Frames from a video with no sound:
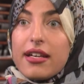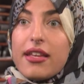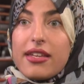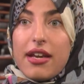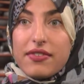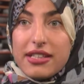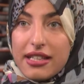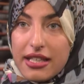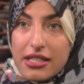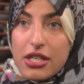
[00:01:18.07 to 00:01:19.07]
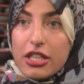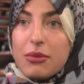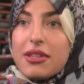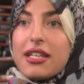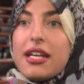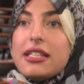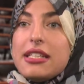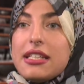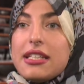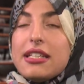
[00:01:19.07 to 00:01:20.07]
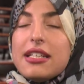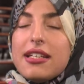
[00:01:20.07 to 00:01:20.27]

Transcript: and then have to get that document that I needed.